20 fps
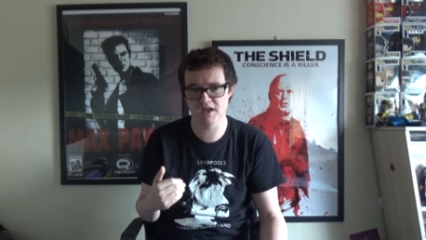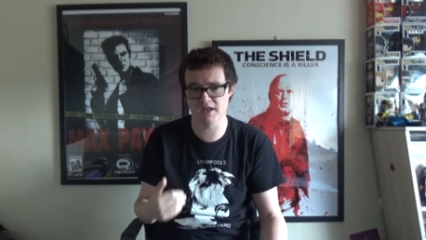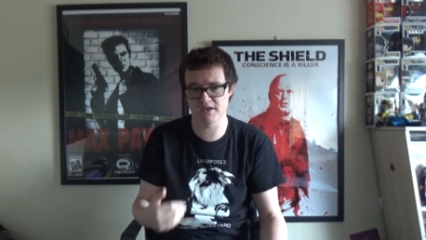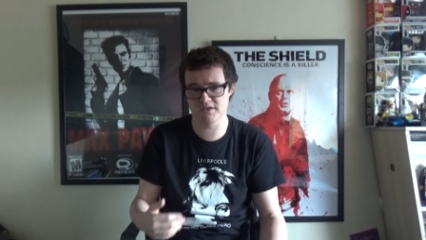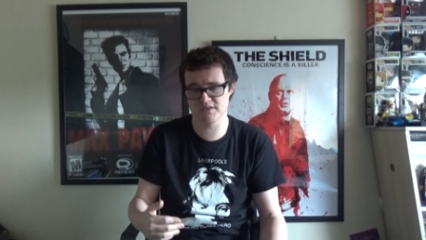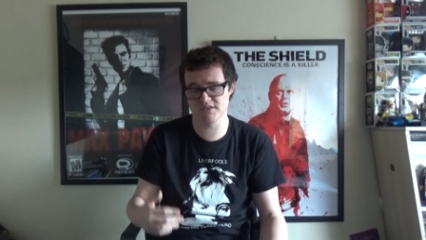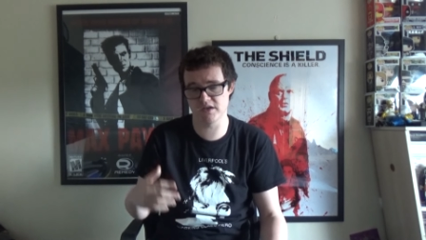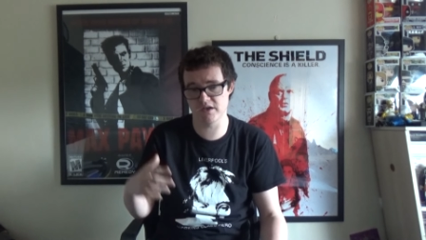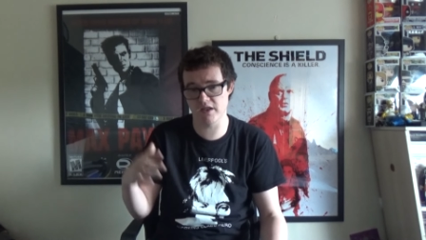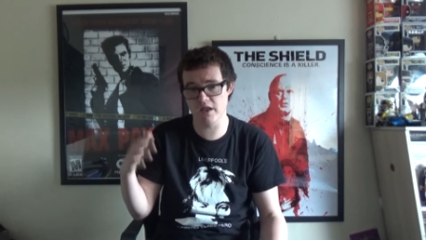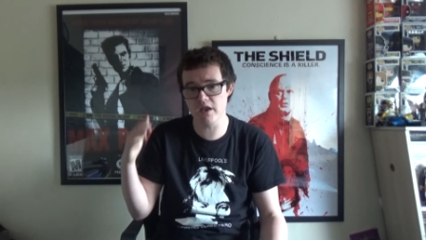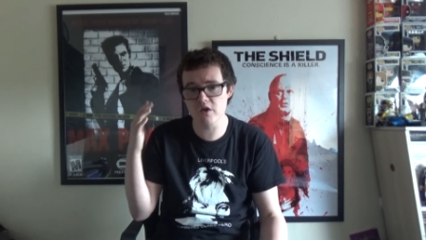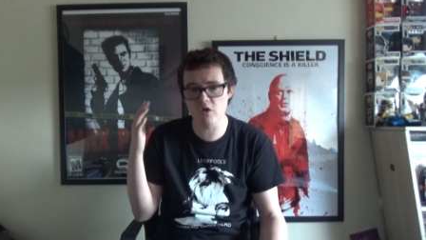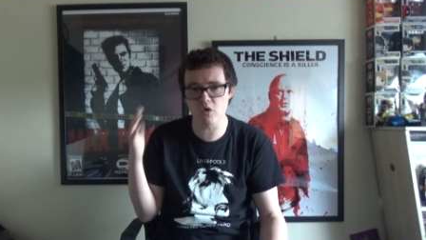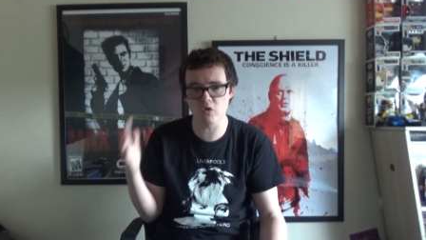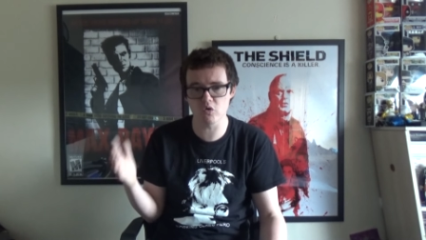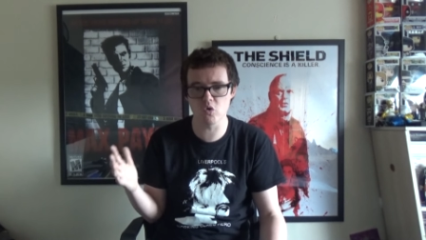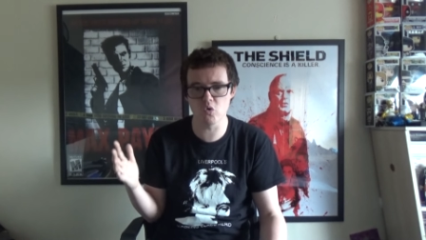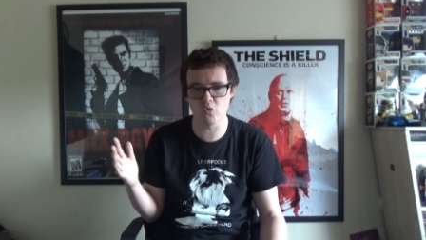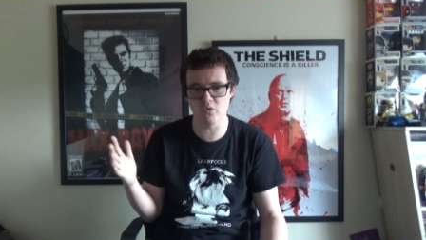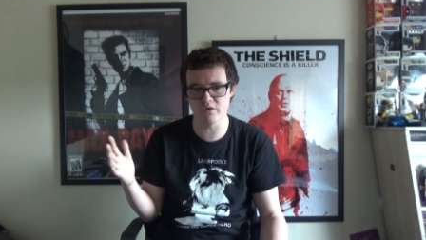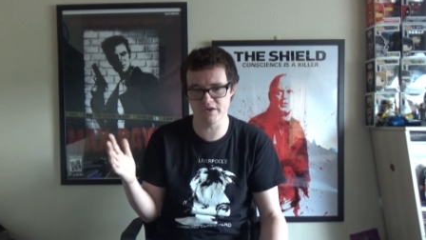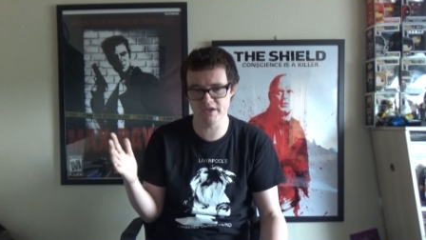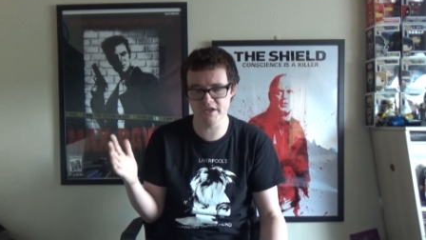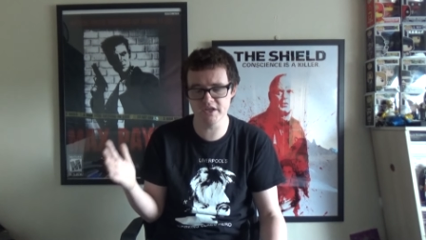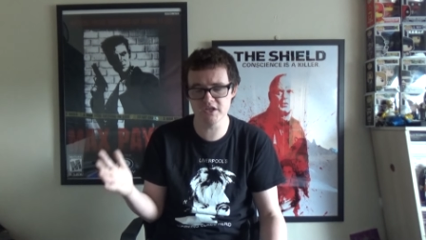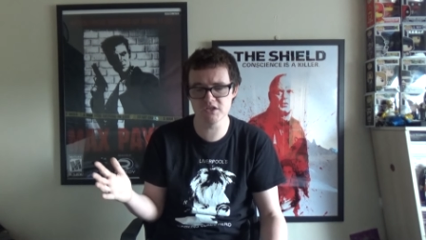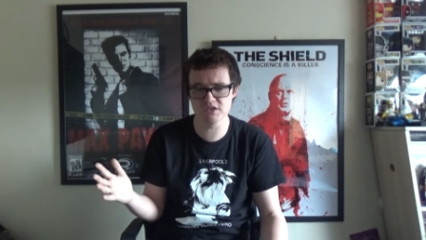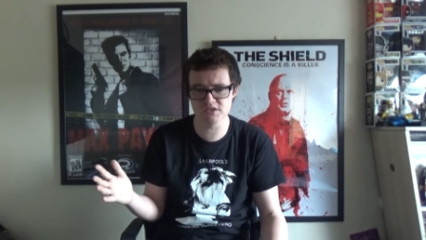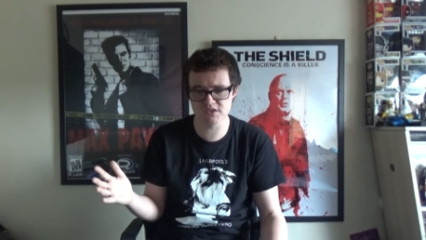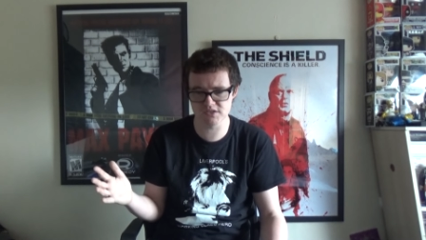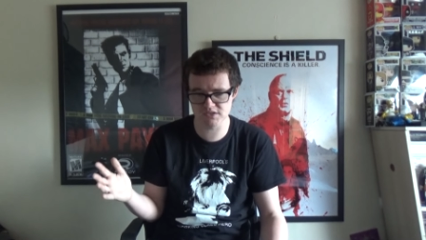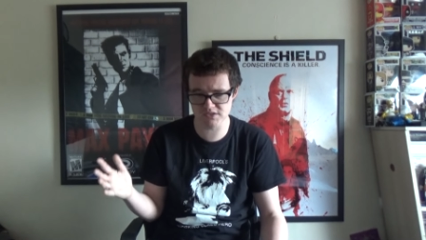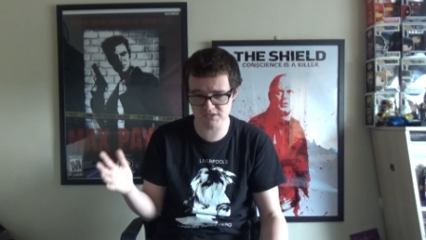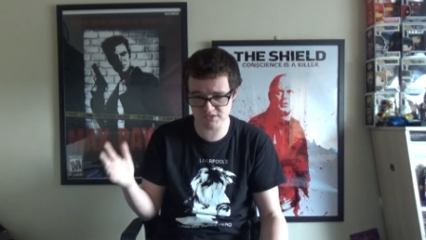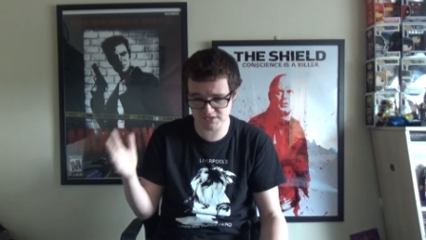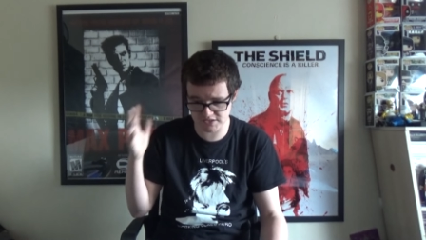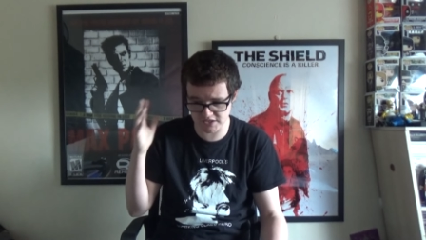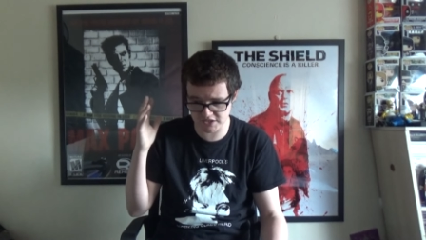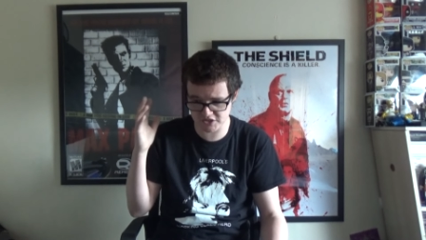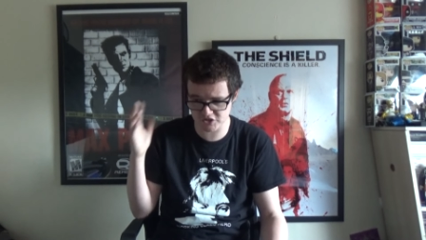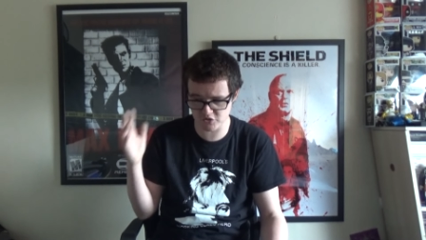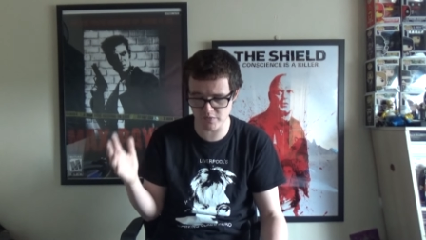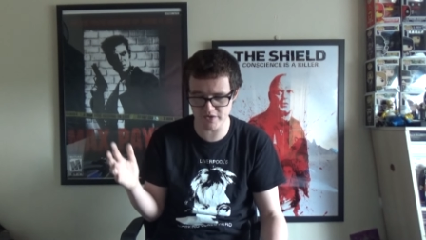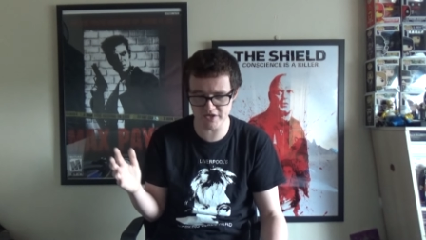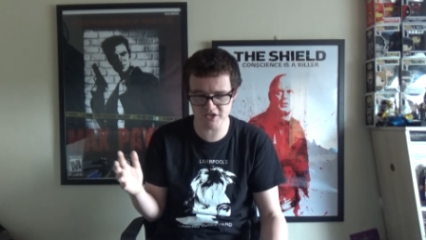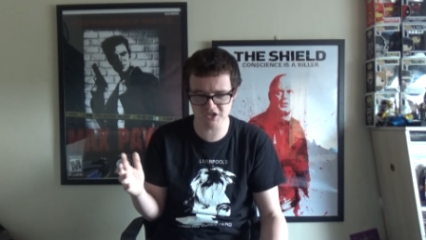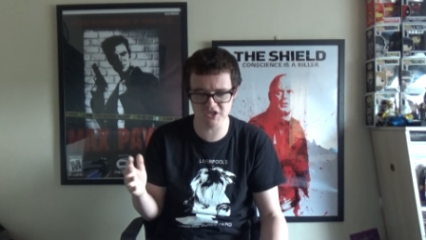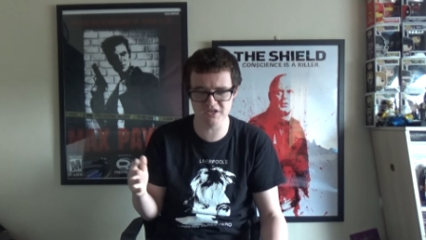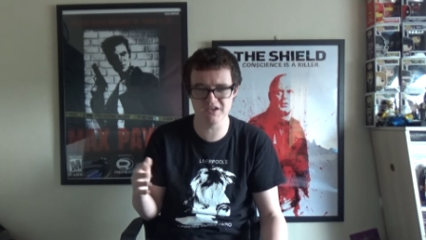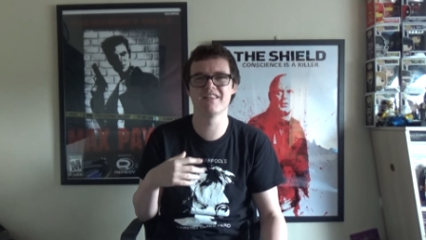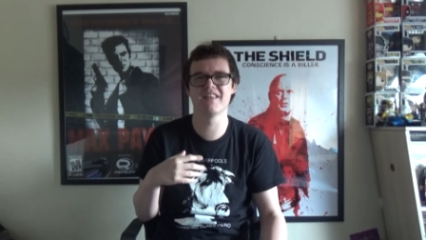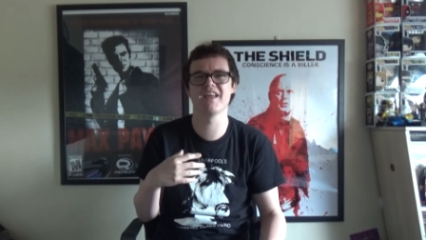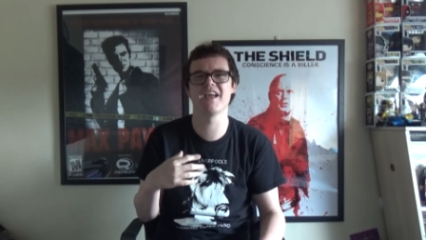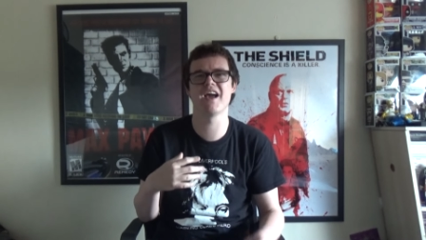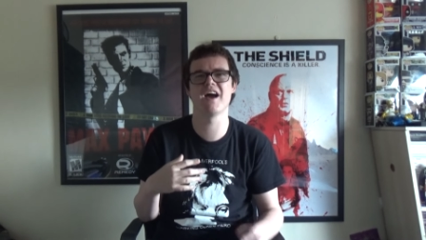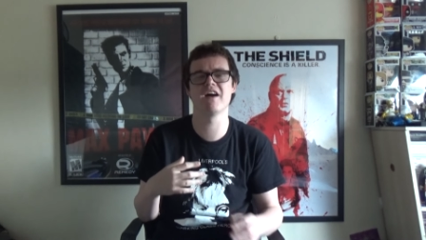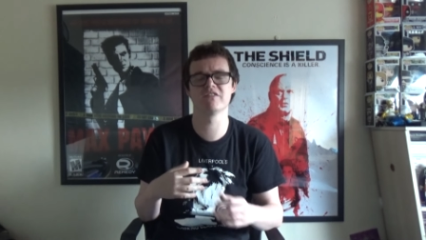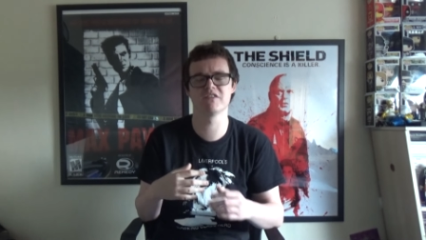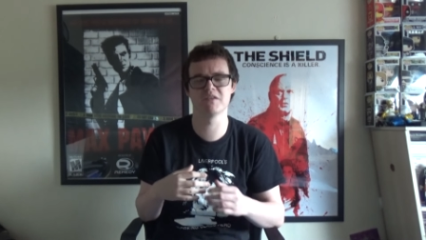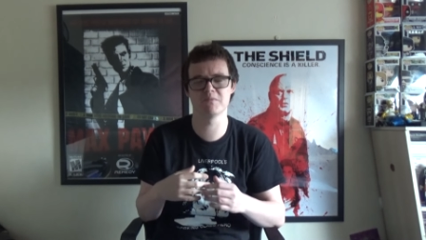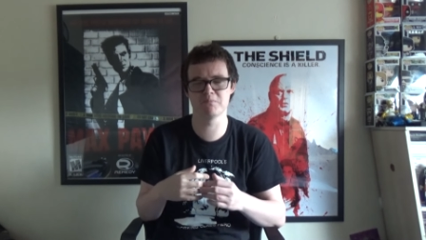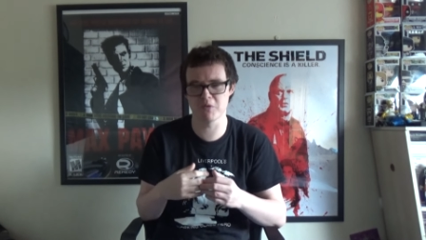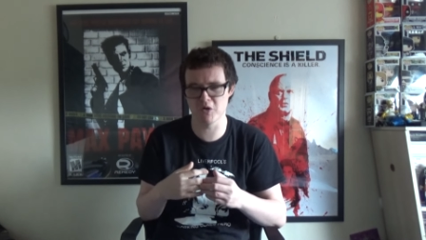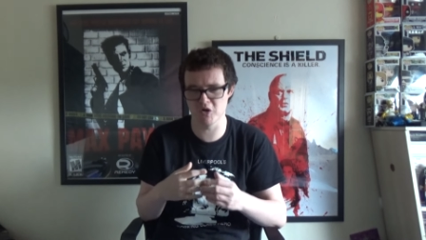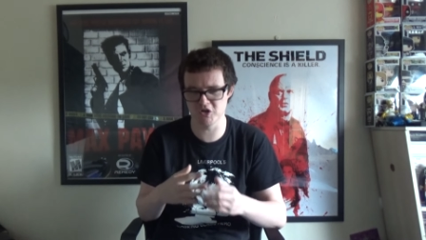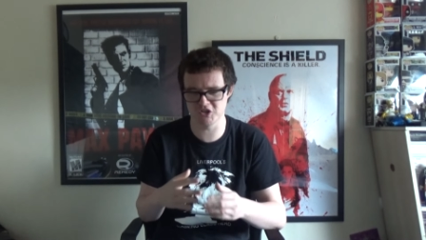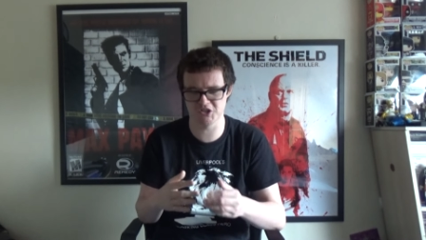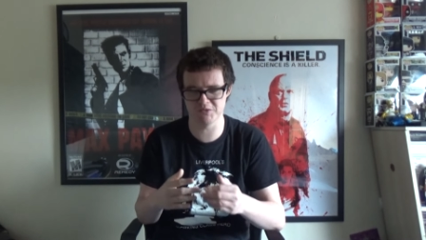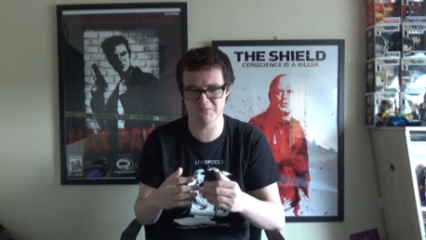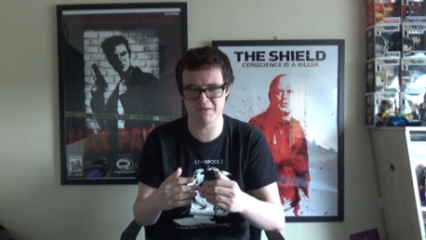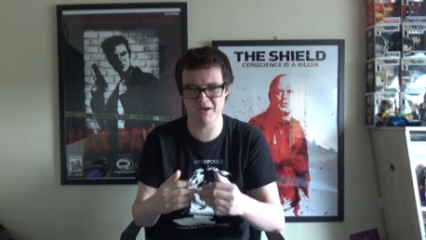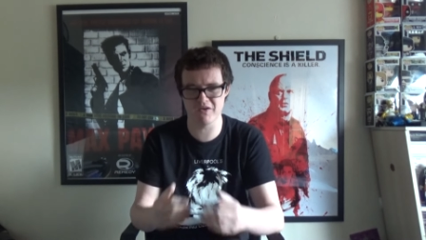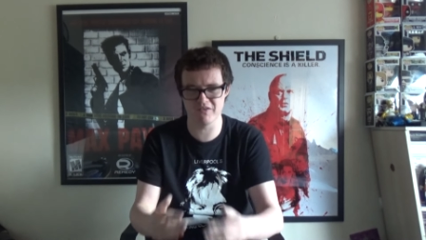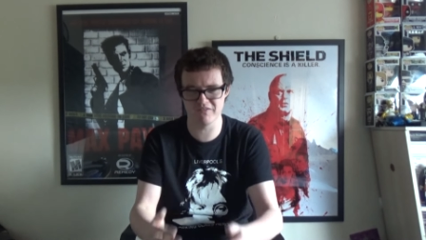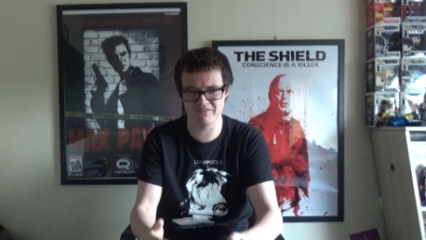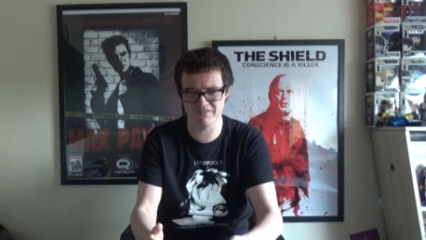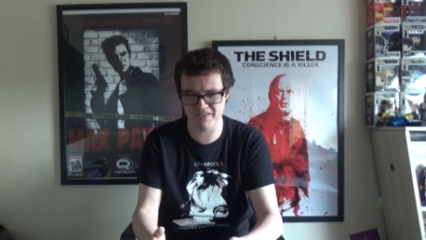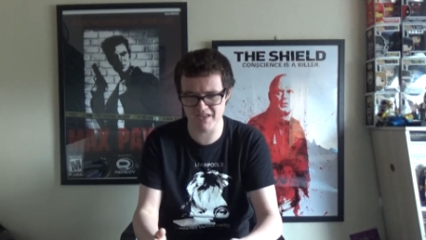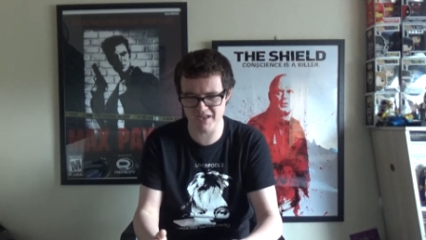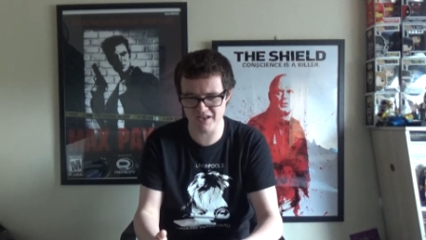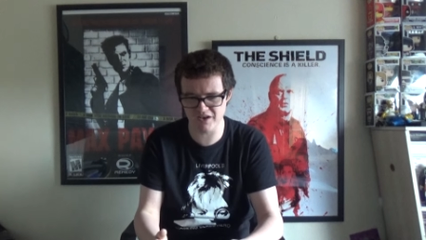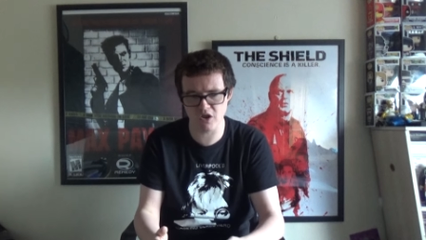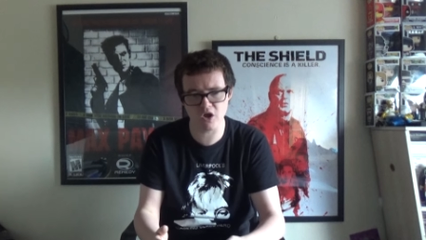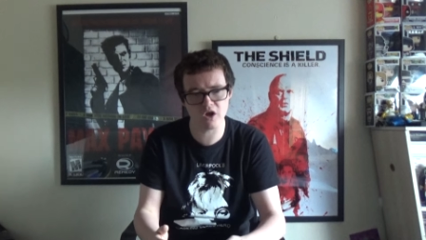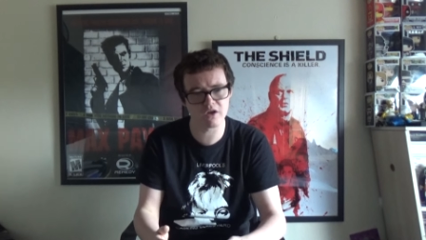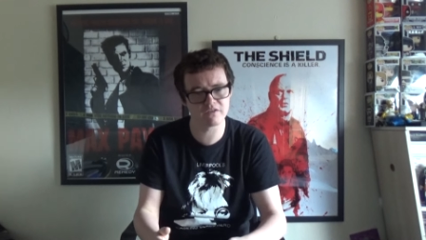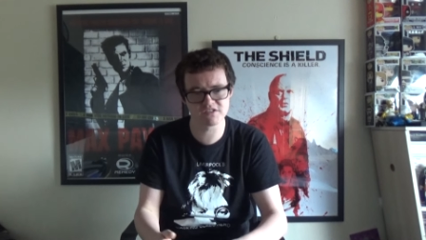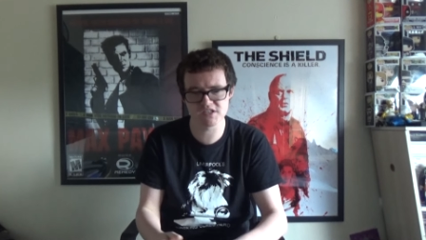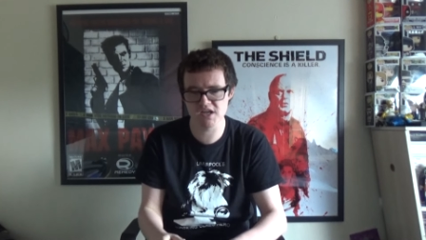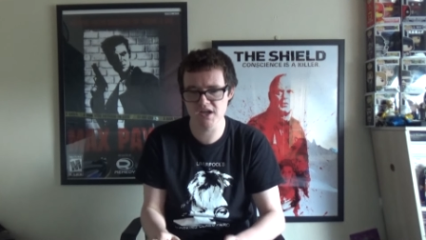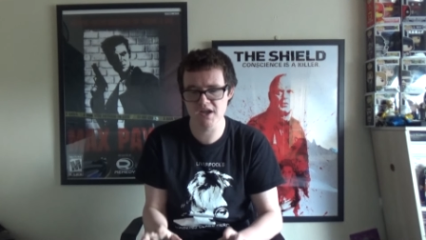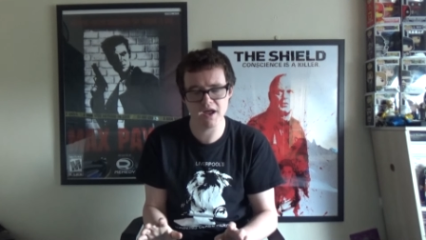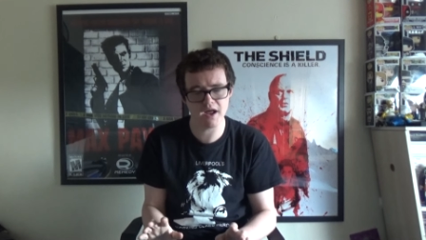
And so they're not caught in his situation. They have to push him out of their lives.